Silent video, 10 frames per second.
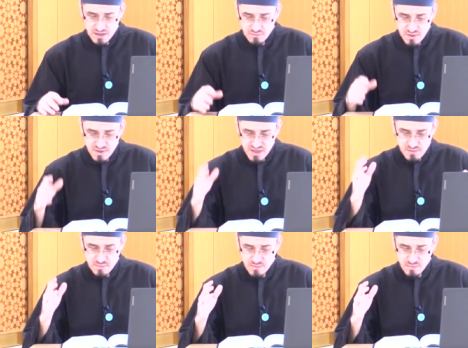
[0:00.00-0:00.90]
And we
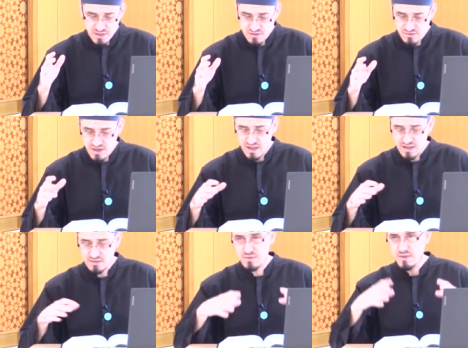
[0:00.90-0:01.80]
became a people astray,
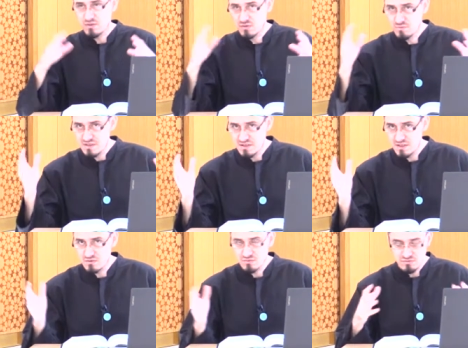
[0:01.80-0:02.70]
like we were too
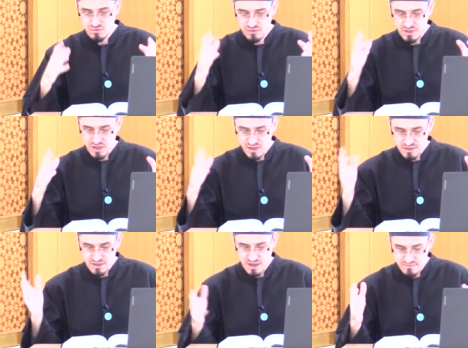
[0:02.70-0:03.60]
busy to, to
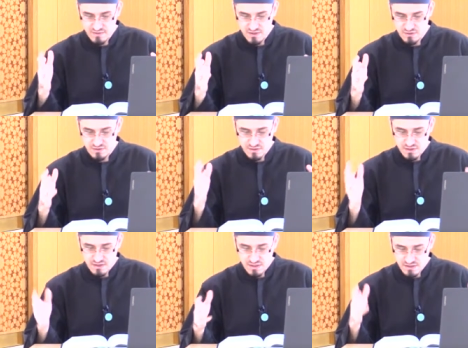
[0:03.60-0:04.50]
earn the livelihood
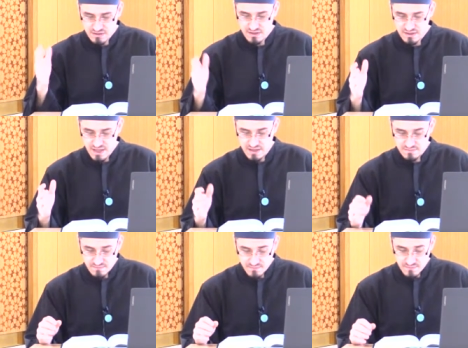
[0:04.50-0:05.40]
and this and
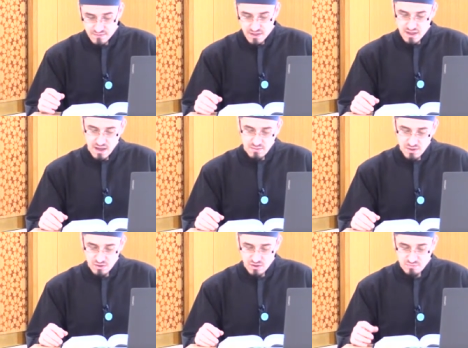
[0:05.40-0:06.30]
that.
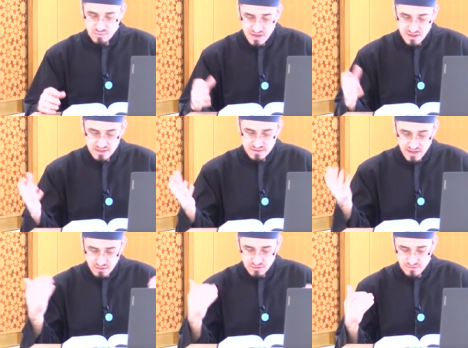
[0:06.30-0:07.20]
Our Lord, bring us
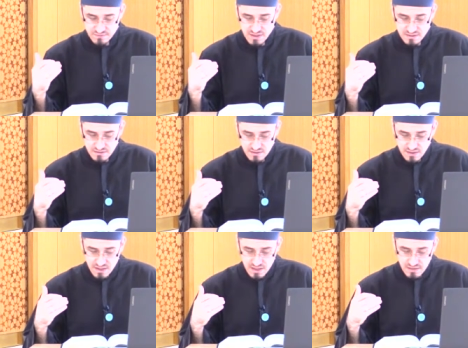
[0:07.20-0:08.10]
out of this.
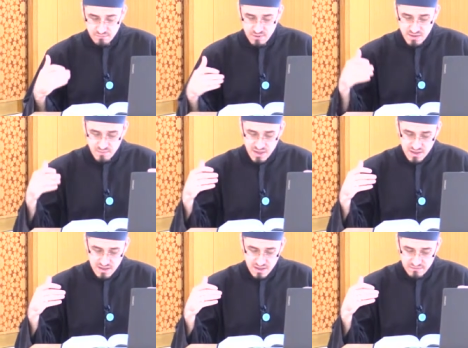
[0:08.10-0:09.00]
If we,
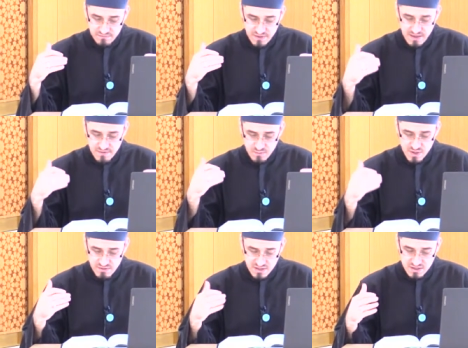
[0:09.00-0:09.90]
we if ever
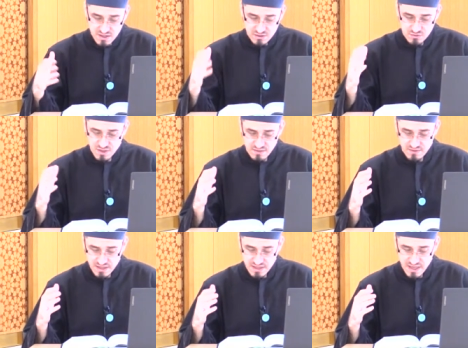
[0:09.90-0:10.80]
we return to
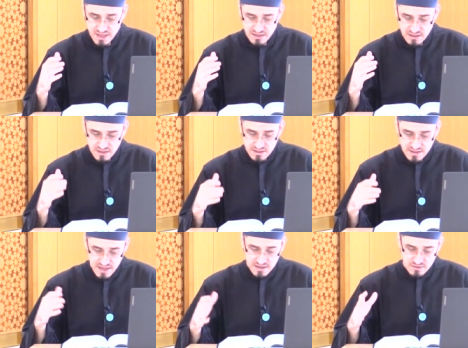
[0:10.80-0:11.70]
evil again,
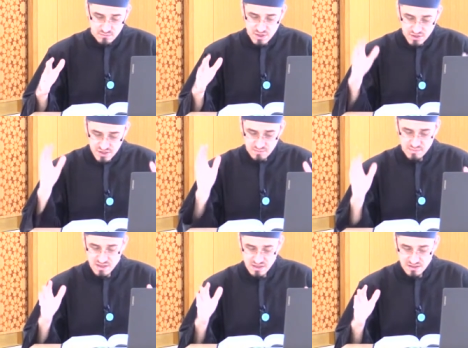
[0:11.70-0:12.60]
then we shall
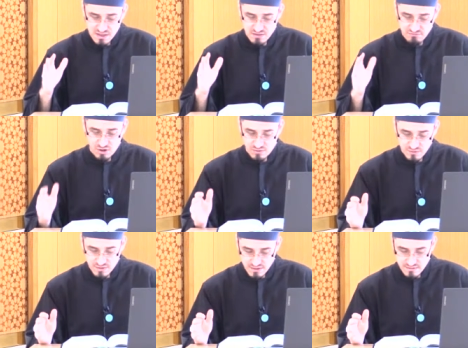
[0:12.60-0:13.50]
be indeed
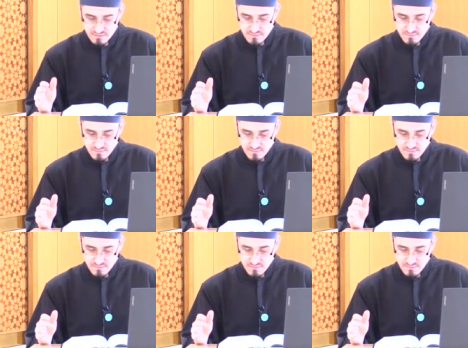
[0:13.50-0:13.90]
wrongdoers.